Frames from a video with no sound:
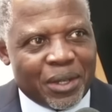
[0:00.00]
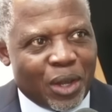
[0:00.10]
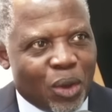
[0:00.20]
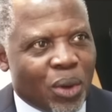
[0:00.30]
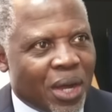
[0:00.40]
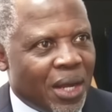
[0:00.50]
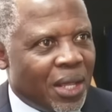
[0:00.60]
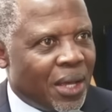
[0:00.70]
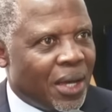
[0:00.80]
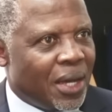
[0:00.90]

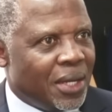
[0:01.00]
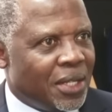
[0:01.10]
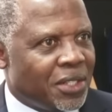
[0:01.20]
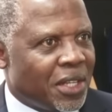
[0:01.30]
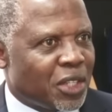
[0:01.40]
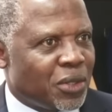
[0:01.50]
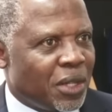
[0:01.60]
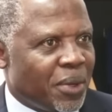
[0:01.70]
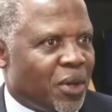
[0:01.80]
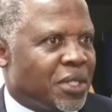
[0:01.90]
locally and
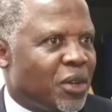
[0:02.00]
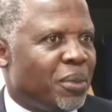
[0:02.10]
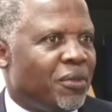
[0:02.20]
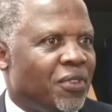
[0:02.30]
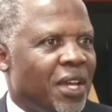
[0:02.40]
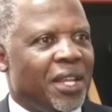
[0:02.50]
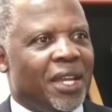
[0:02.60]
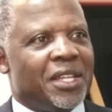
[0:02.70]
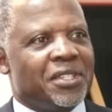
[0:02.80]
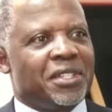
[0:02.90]
internationally, because I would be very
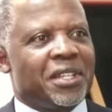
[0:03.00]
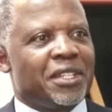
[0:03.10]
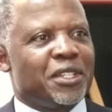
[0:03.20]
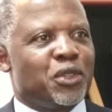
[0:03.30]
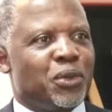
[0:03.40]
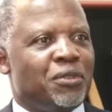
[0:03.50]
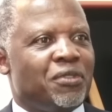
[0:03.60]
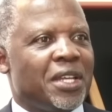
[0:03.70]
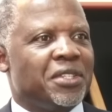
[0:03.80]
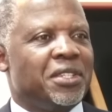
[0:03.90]
hesitant to
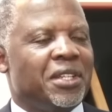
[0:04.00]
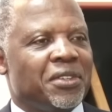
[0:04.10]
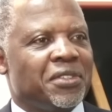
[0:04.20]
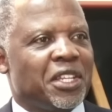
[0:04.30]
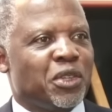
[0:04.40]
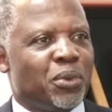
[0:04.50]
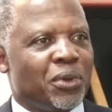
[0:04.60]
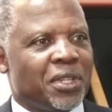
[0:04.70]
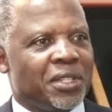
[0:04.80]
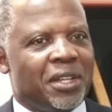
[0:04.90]
invest in a research
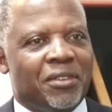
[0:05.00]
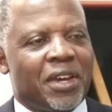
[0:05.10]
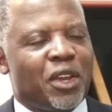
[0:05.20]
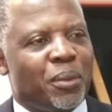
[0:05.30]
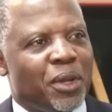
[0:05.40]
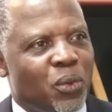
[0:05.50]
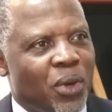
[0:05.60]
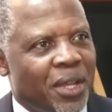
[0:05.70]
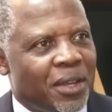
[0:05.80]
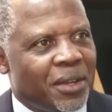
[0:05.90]
project in an environment
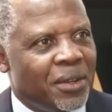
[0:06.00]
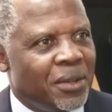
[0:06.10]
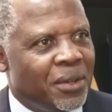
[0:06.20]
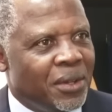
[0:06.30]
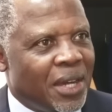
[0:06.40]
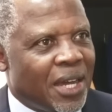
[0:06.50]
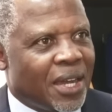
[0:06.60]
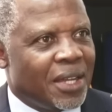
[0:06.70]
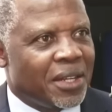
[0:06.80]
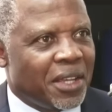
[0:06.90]
where I
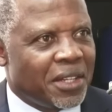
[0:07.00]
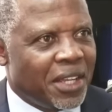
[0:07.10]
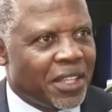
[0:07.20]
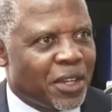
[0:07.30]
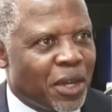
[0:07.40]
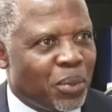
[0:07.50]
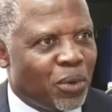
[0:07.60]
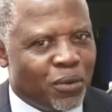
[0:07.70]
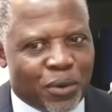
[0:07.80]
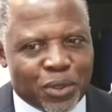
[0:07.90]
can't get ethical
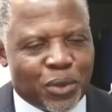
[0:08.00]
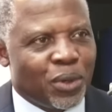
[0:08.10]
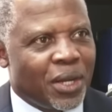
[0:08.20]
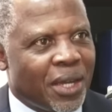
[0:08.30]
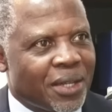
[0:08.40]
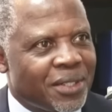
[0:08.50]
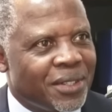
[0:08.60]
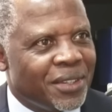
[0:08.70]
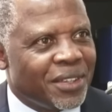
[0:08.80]
approval to conduct